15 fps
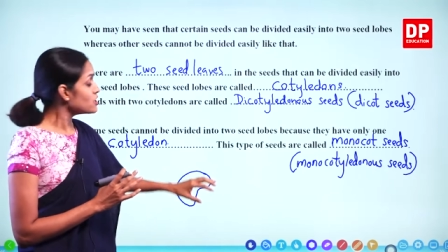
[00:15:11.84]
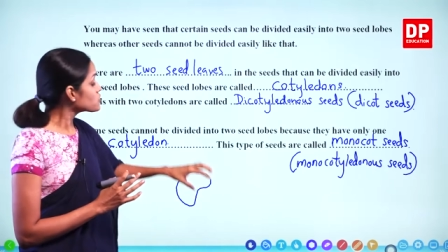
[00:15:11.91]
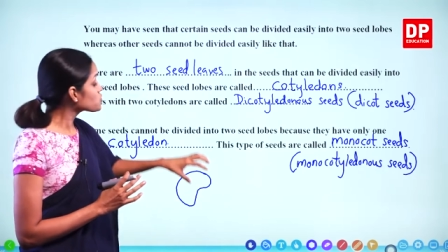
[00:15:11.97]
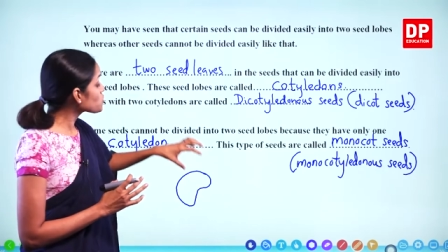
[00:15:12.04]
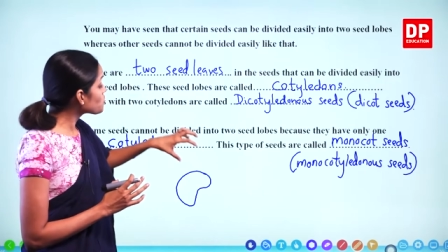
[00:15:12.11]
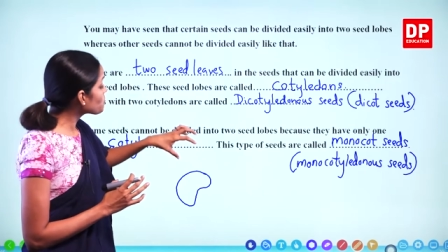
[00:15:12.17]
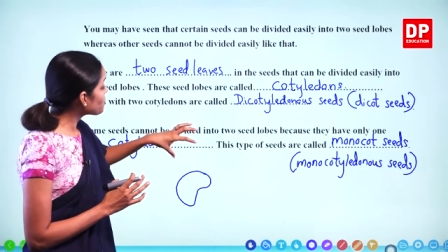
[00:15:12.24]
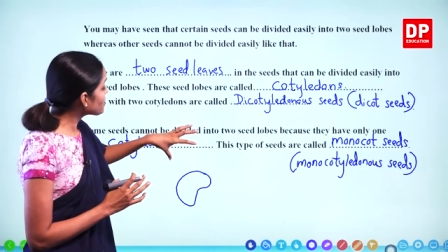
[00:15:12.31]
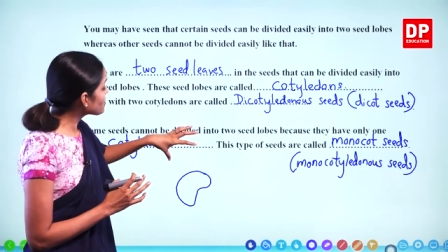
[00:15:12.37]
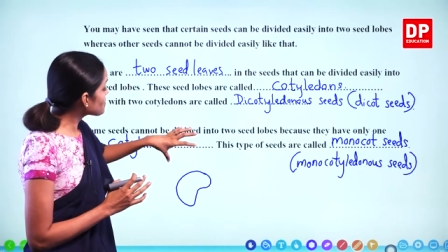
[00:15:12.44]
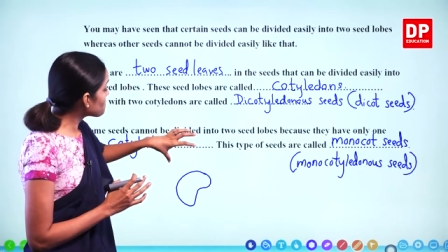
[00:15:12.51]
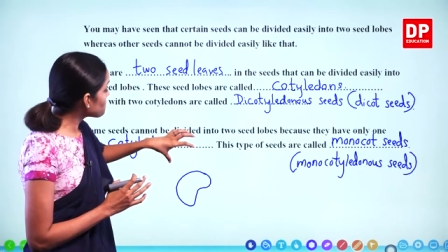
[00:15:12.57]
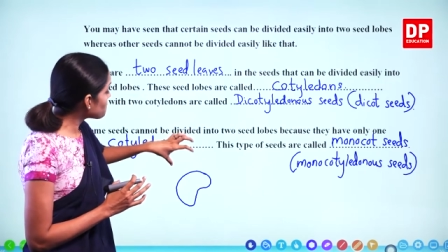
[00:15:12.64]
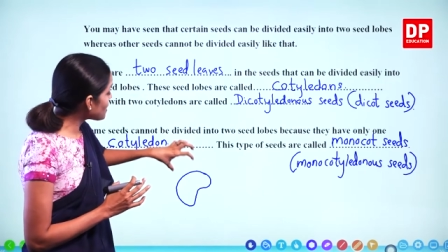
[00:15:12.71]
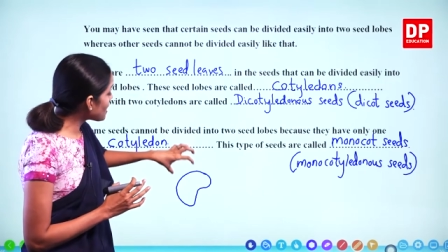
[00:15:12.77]
So when
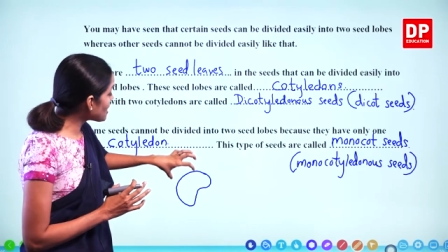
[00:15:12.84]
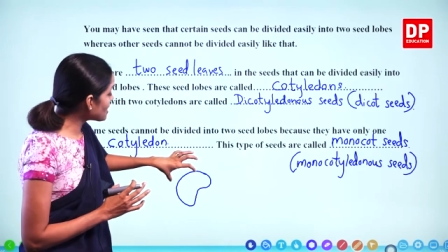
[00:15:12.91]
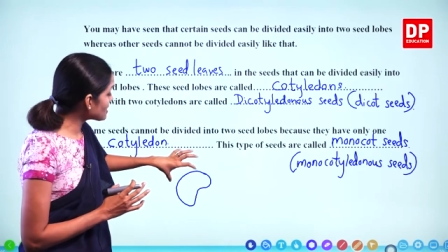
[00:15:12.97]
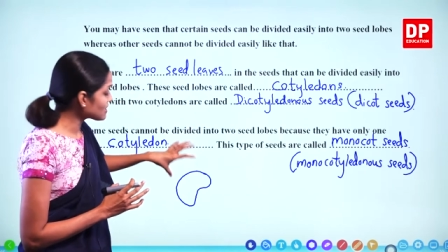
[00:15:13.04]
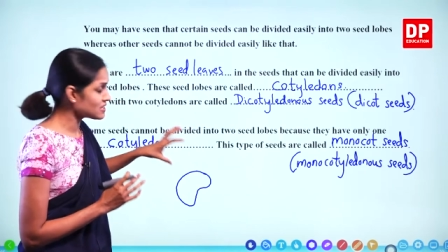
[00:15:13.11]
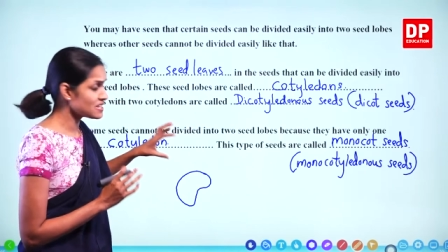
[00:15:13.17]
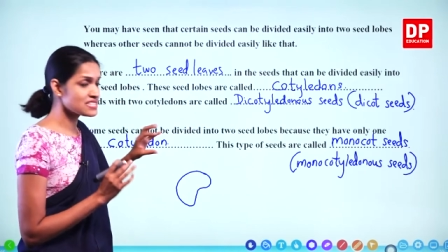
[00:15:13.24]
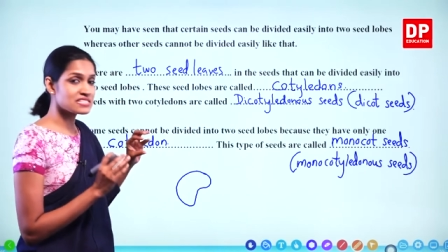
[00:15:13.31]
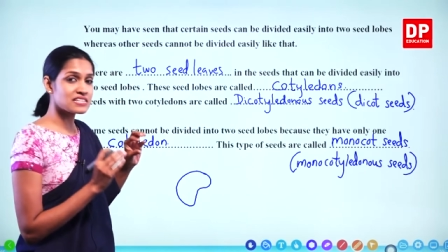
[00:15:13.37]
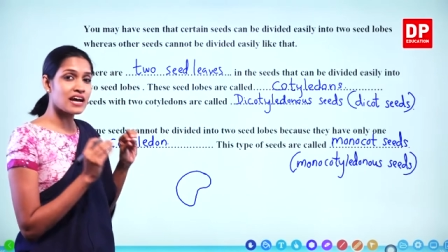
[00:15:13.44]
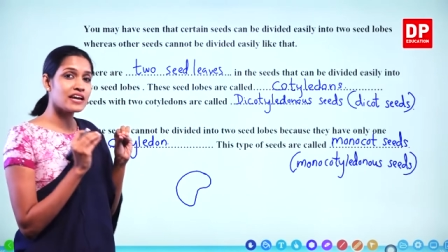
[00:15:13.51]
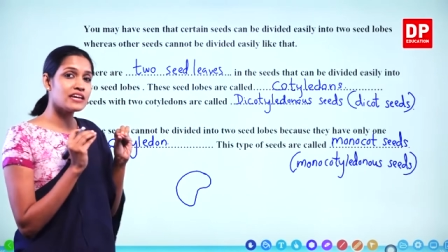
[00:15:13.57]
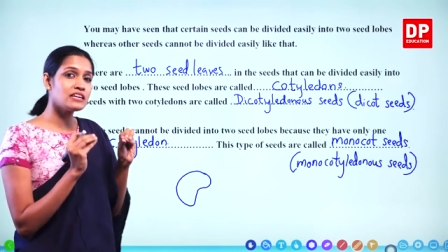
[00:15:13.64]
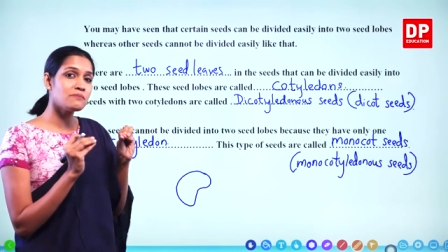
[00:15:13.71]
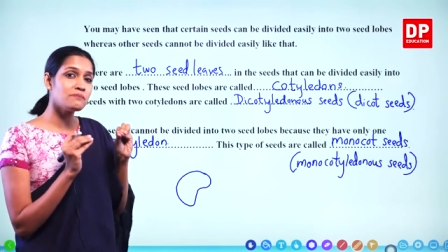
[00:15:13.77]
the plant, this
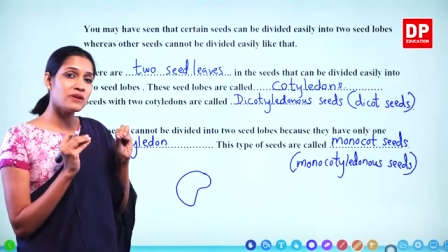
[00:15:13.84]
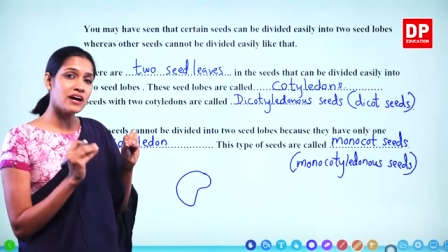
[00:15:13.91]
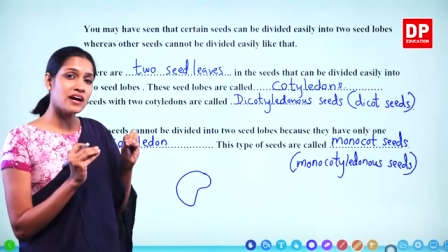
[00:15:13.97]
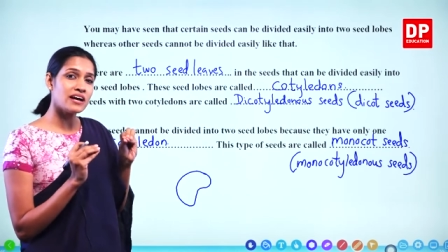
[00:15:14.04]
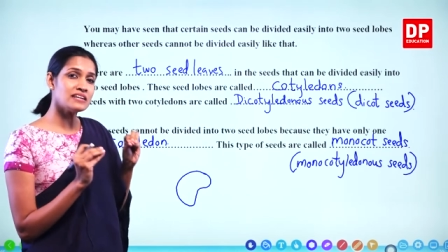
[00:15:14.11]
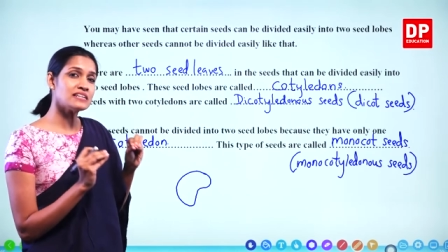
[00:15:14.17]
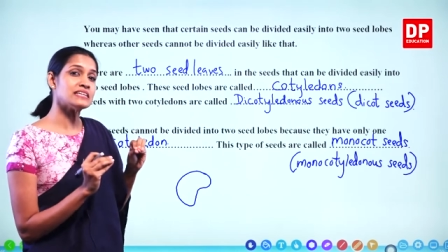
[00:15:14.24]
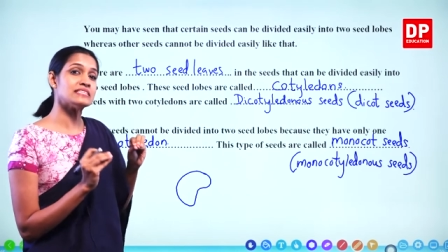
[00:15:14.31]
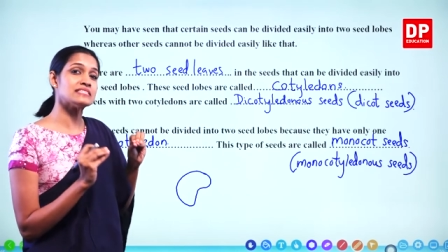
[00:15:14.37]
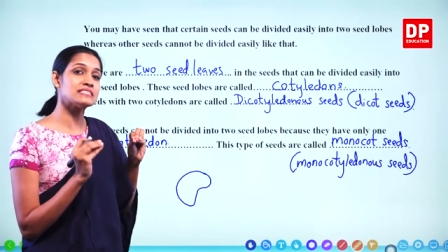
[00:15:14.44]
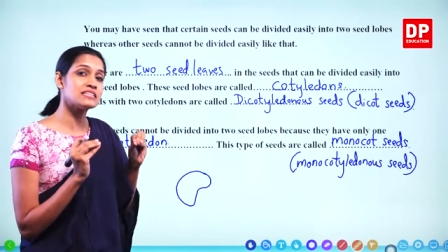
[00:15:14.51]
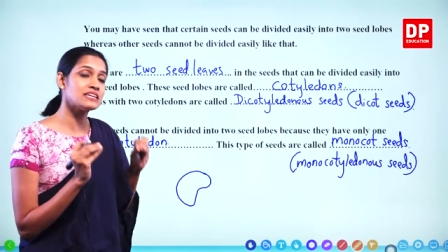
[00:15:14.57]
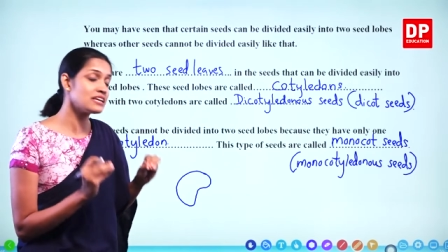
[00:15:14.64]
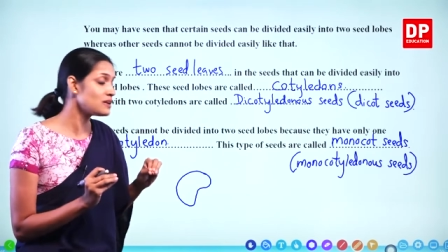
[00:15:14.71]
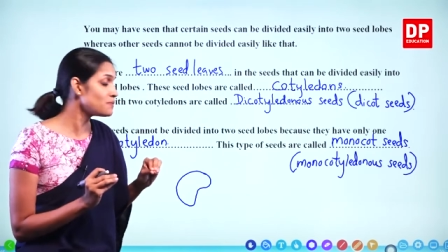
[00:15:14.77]
tiny plant is
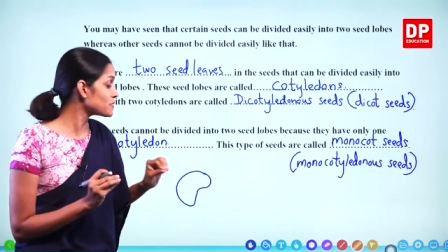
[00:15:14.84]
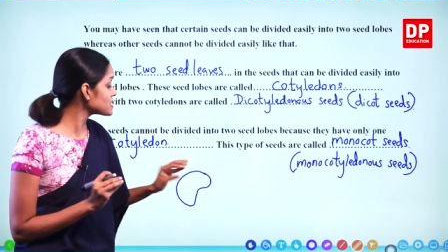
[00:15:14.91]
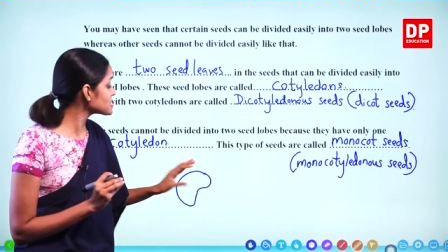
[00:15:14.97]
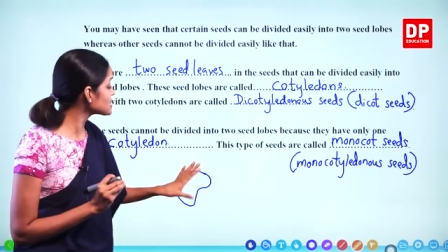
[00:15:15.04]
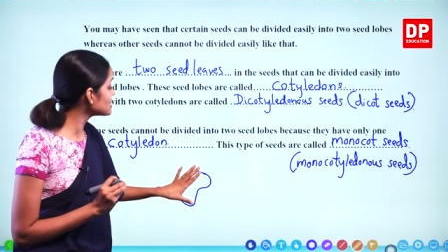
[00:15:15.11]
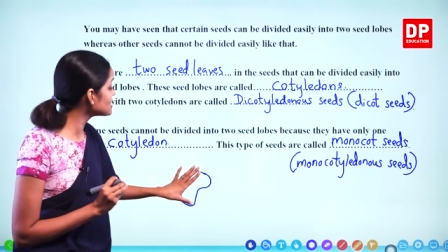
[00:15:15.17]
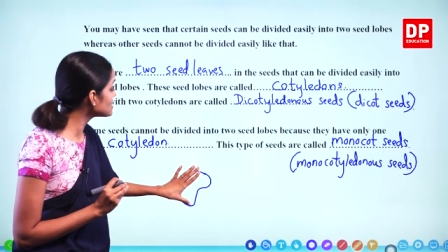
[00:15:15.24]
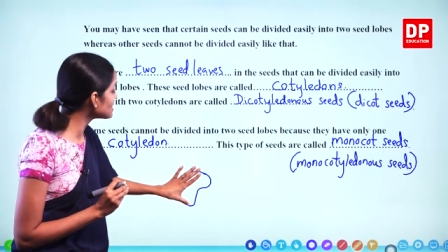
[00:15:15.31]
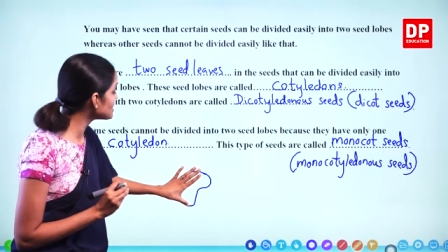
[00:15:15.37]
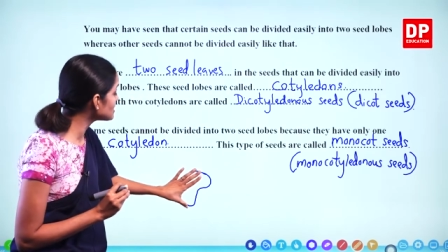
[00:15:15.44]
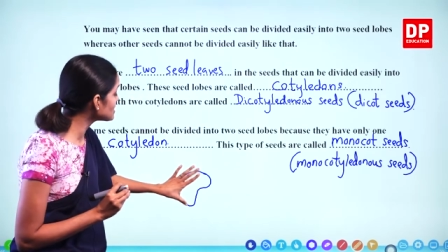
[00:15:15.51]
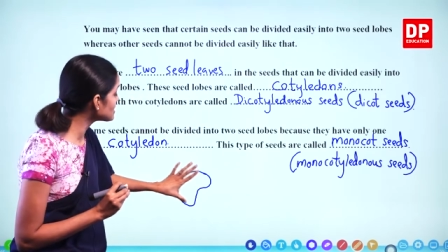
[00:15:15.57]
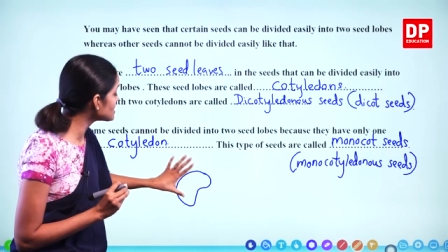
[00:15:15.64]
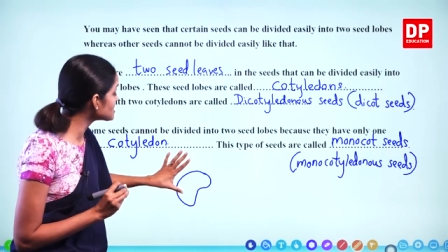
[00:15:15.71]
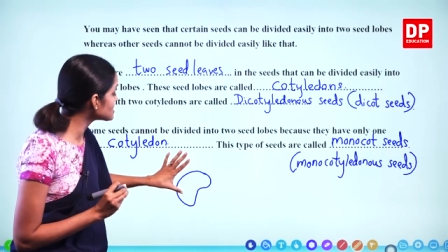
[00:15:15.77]
still present
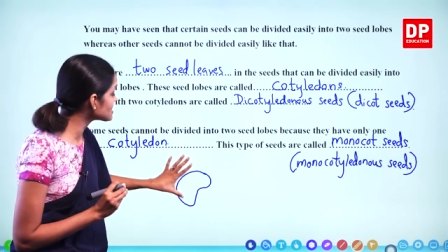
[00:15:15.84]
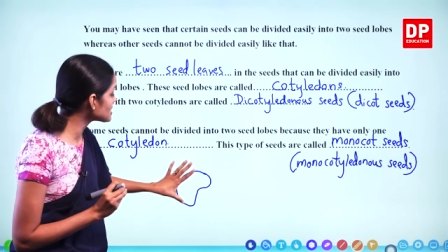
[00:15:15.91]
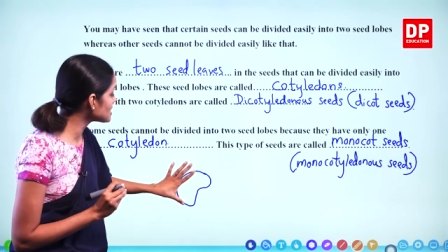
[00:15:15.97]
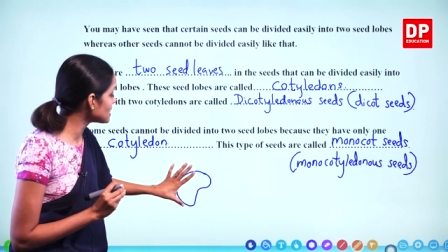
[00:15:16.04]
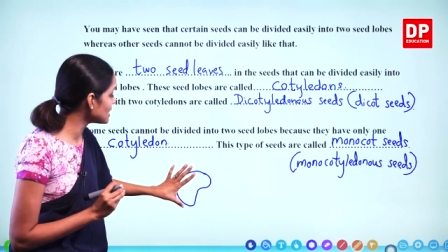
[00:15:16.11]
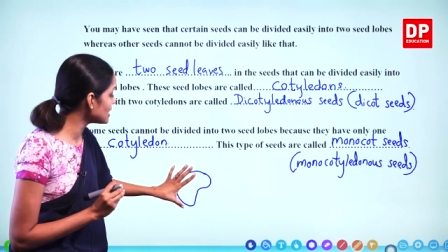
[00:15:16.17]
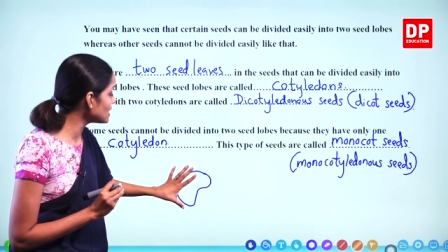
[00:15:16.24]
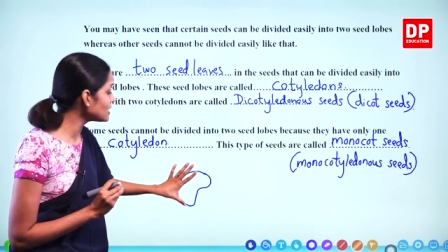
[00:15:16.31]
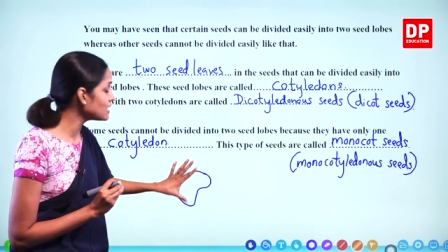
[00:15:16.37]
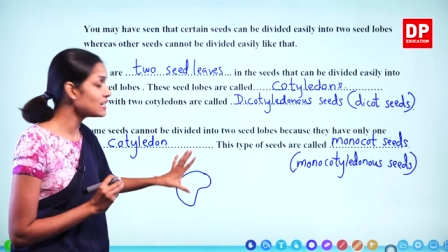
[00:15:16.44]
in this seed,